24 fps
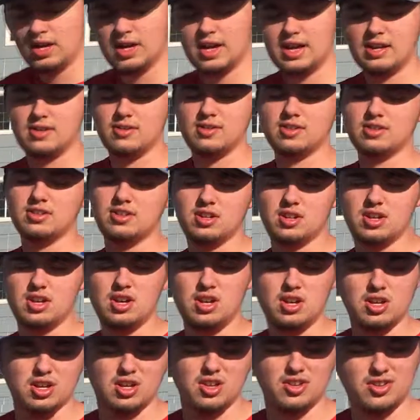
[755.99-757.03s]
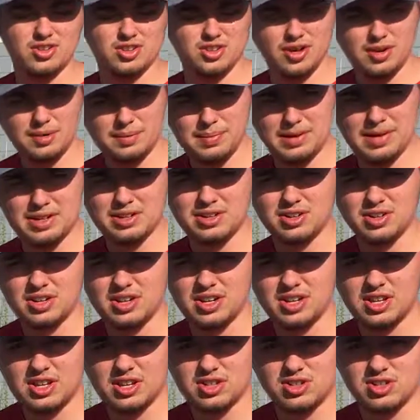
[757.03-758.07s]
Anyways, you start by
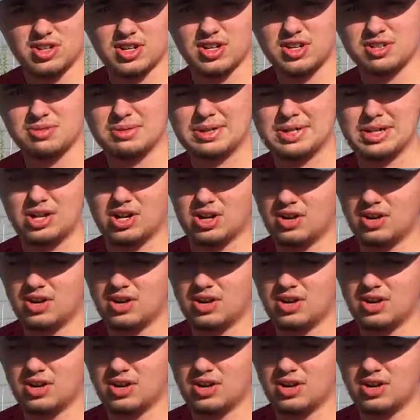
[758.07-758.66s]
turning your transmitter